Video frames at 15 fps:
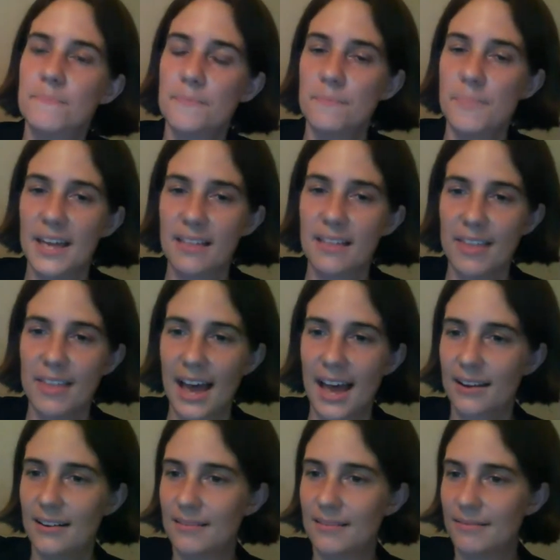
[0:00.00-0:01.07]
But
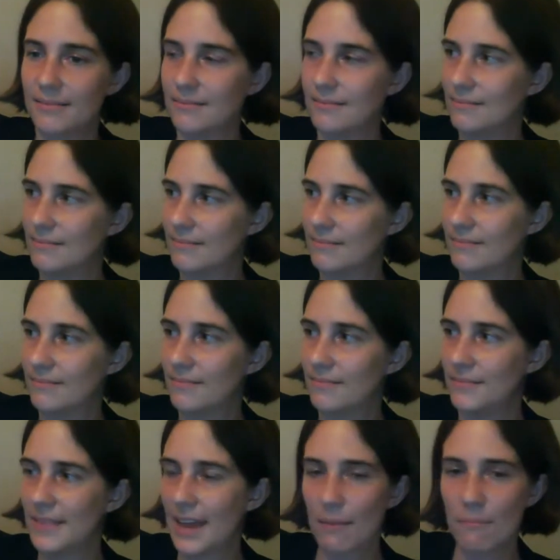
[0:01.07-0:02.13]
that
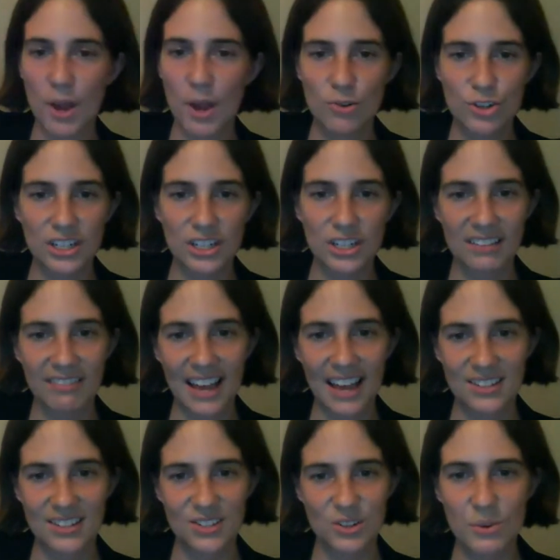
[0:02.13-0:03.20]
motion and
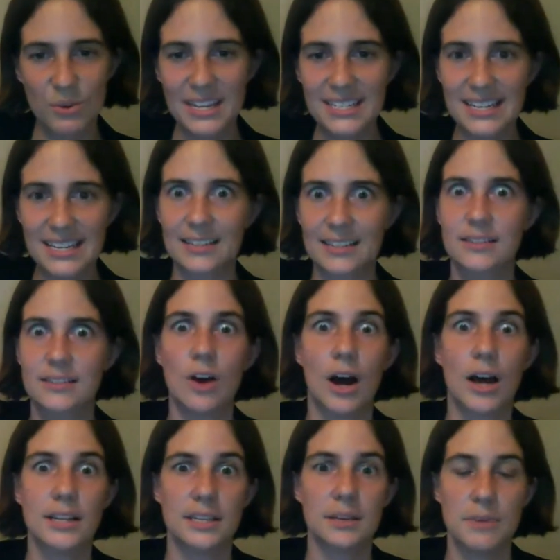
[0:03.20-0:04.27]
that squeezing has
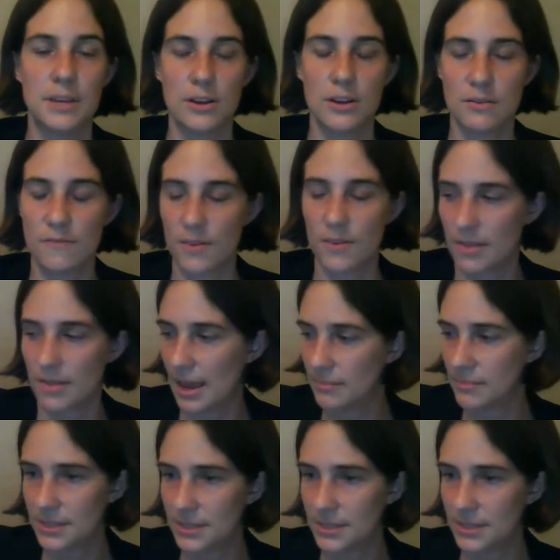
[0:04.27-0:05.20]
got to be good for them.